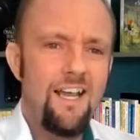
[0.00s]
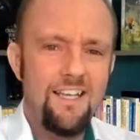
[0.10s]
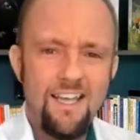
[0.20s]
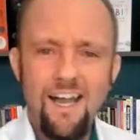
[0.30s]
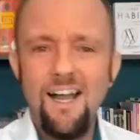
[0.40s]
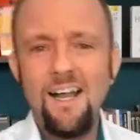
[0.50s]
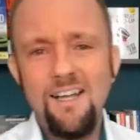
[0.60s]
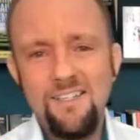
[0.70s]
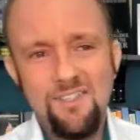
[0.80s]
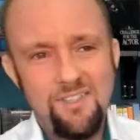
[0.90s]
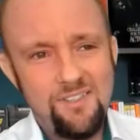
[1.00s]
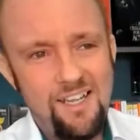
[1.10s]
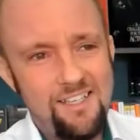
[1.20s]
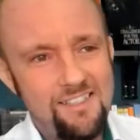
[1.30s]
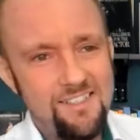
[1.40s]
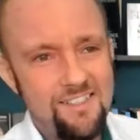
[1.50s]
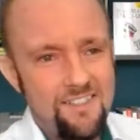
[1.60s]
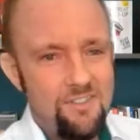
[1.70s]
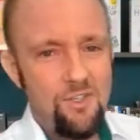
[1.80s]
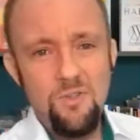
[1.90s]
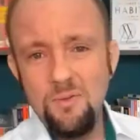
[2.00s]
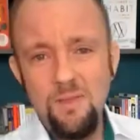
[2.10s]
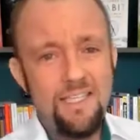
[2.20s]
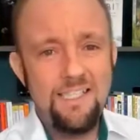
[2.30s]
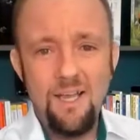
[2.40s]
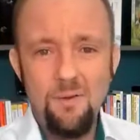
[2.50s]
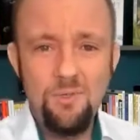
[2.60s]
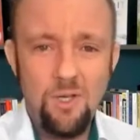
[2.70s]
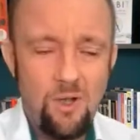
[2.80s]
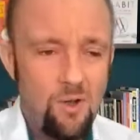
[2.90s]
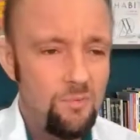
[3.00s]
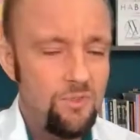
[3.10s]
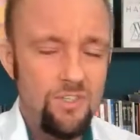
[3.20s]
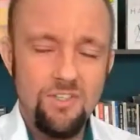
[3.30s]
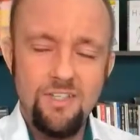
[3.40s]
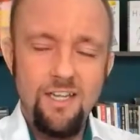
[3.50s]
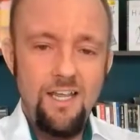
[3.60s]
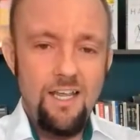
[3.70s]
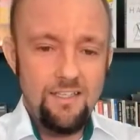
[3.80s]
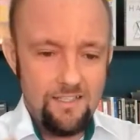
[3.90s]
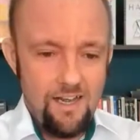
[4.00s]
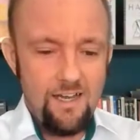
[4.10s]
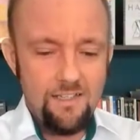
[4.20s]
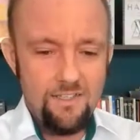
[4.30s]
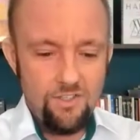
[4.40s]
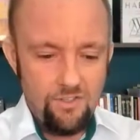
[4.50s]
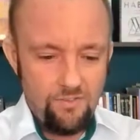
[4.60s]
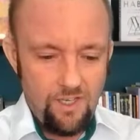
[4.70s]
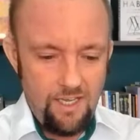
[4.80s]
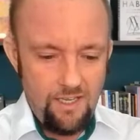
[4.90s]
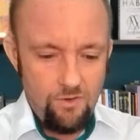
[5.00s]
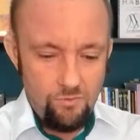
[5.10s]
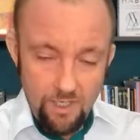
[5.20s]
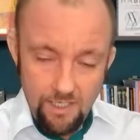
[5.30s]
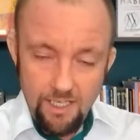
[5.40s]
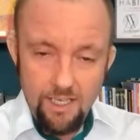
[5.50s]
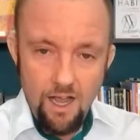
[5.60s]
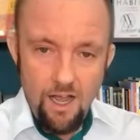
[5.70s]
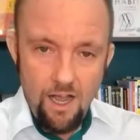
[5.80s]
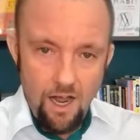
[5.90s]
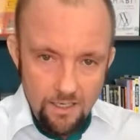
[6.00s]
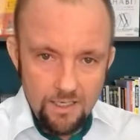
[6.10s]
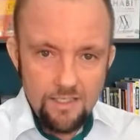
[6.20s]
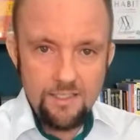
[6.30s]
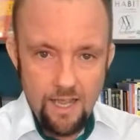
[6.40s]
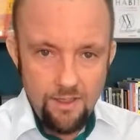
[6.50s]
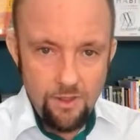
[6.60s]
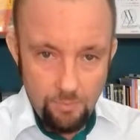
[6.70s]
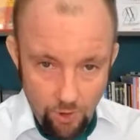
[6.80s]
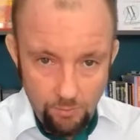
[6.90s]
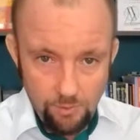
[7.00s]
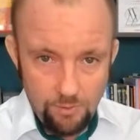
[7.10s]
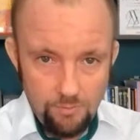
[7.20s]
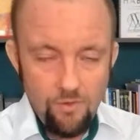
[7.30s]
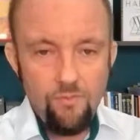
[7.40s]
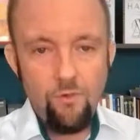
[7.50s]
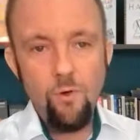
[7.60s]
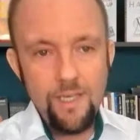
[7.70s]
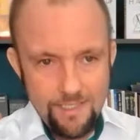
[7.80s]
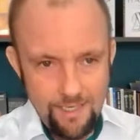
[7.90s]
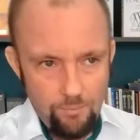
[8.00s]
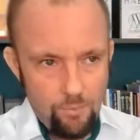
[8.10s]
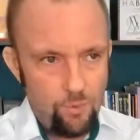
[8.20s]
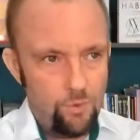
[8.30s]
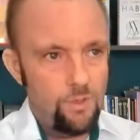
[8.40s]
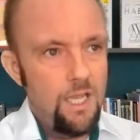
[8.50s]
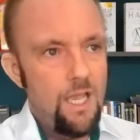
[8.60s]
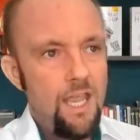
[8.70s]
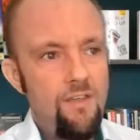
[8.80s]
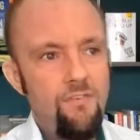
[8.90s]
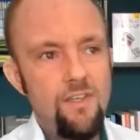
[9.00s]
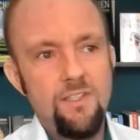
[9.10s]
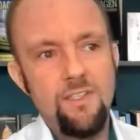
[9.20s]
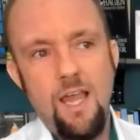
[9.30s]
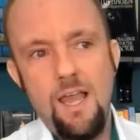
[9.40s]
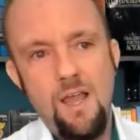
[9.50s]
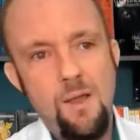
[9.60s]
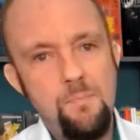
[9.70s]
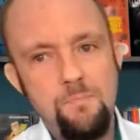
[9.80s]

cards and usabilityhub.com, just start to sort of like really understand the problem. For example, if it's a